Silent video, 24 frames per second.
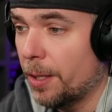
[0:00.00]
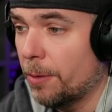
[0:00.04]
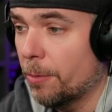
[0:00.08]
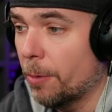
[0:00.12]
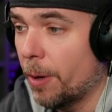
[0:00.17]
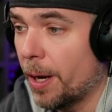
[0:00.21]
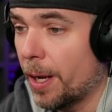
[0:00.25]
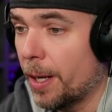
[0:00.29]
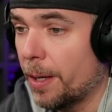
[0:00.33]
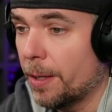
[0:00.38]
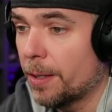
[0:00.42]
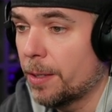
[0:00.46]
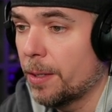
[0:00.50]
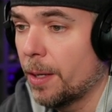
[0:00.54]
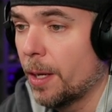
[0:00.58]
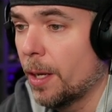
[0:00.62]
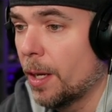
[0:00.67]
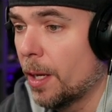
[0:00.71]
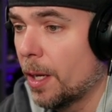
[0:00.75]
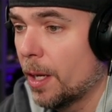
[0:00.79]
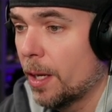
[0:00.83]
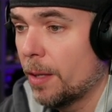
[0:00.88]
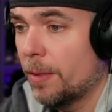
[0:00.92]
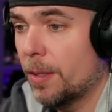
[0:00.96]
Rend.
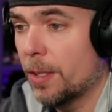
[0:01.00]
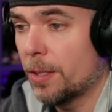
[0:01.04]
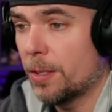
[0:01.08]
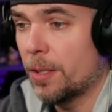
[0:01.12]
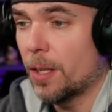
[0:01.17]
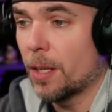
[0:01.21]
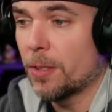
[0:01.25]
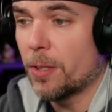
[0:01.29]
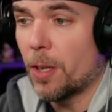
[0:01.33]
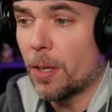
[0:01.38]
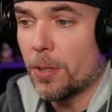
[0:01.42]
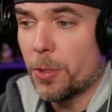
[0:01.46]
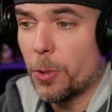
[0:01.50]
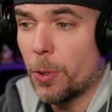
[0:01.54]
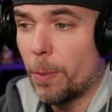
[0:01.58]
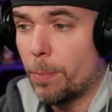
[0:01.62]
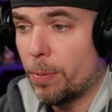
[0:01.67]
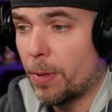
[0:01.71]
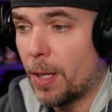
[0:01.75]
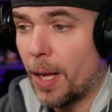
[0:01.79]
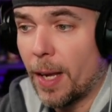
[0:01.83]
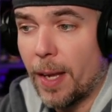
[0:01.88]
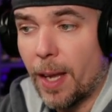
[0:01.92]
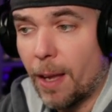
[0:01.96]
This does also
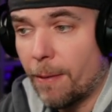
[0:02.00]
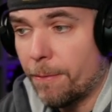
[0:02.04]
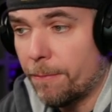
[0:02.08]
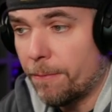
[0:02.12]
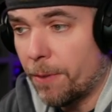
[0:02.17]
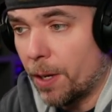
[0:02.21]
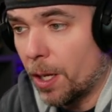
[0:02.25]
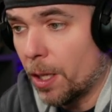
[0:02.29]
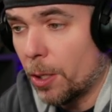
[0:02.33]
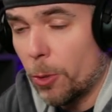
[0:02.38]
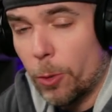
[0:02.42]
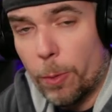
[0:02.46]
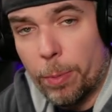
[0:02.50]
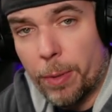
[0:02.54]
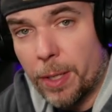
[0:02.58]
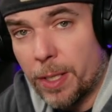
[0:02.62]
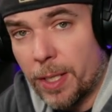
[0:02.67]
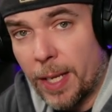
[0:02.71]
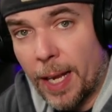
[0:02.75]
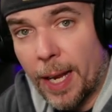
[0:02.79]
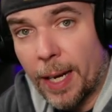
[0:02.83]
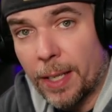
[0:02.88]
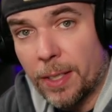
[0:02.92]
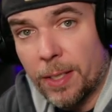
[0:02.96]
apply a follow-up
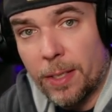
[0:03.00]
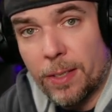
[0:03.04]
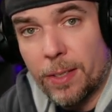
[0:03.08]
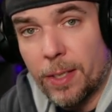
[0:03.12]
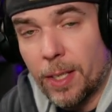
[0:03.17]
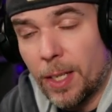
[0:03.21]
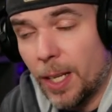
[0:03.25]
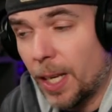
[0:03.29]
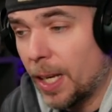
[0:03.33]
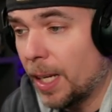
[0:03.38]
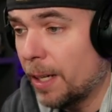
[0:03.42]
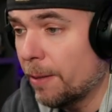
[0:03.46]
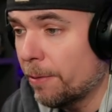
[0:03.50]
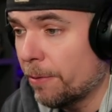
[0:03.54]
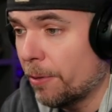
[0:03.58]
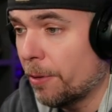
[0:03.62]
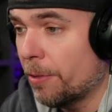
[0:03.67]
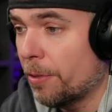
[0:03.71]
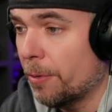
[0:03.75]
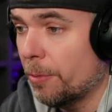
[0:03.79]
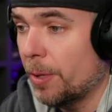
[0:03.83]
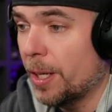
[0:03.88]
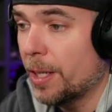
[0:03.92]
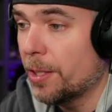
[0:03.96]
attack to Zidane for
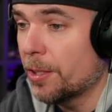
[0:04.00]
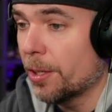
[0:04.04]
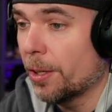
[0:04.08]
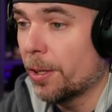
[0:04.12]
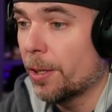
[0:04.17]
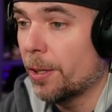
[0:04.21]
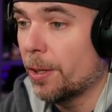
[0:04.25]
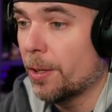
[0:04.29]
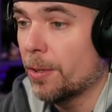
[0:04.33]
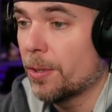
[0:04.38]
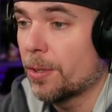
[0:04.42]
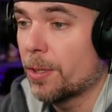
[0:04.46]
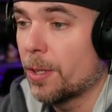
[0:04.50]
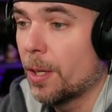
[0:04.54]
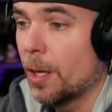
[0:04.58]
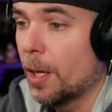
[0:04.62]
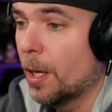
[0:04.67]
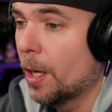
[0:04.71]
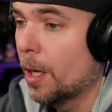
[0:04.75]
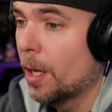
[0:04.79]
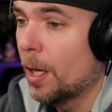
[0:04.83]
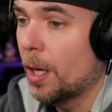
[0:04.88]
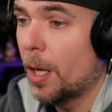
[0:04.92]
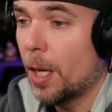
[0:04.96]
3 turns.
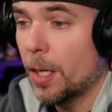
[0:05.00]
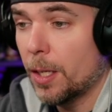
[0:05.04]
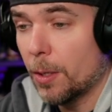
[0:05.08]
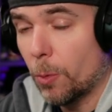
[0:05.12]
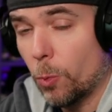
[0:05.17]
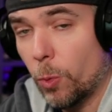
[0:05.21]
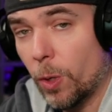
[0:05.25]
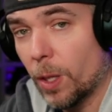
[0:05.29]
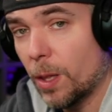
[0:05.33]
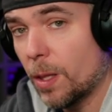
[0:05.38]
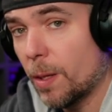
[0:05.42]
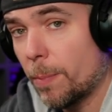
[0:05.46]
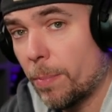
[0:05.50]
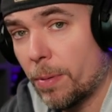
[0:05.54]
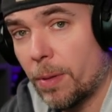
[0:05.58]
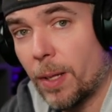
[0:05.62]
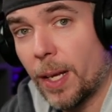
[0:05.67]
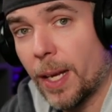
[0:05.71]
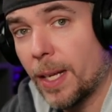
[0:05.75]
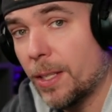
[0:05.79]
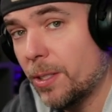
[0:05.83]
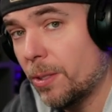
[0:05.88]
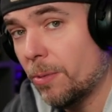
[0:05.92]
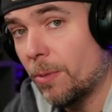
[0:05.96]
And it will
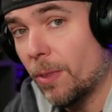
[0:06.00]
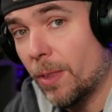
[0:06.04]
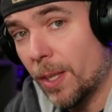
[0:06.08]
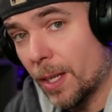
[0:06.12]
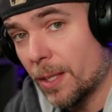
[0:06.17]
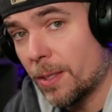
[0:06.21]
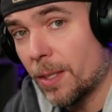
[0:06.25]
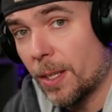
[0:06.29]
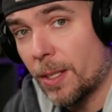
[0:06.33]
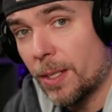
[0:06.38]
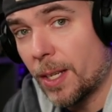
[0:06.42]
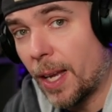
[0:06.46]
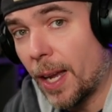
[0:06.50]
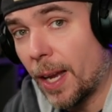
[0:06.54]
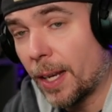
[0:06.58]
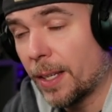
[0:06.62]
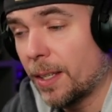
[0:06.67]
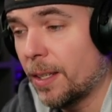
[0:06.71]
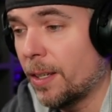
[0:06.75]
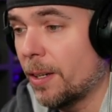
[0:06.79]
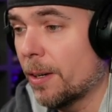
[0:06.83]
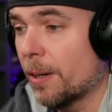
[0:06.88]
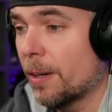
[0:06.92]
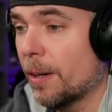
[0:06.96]
apply to this attack
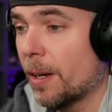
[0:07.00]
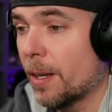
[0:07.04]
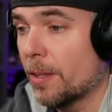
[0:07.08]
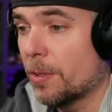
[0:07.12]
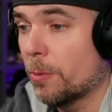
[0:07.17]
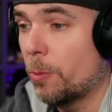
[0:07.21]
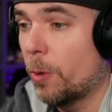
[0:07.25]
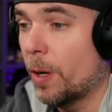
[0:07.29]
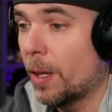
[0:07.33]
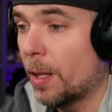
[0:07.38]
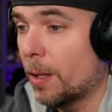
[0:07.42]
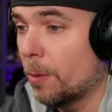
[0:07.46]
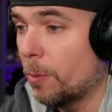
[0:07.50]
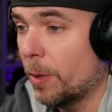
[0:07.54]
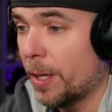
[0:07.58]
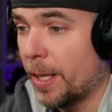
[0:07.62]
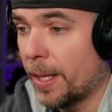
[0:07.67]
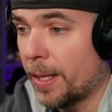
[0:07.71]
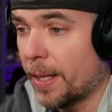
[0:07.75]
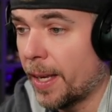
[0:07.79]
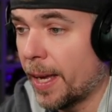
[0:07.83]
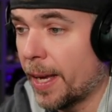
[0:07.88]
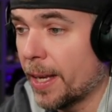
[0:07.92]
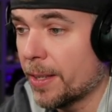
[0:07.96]
here as well when he
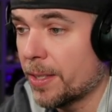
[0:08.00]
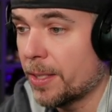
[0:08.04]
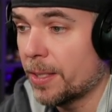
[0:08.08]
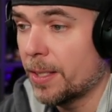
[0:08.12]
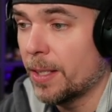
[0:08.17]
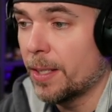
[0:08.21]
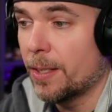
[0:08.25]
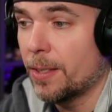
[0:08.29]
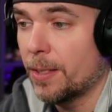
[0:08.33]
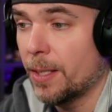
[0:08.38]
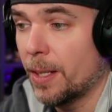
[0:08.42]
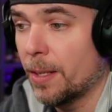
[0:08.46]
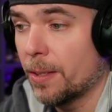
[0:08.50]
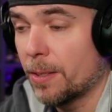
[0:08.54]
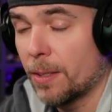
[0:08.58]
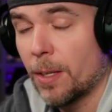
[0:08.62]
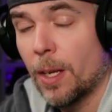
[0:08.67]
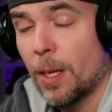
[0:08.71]
casts it, since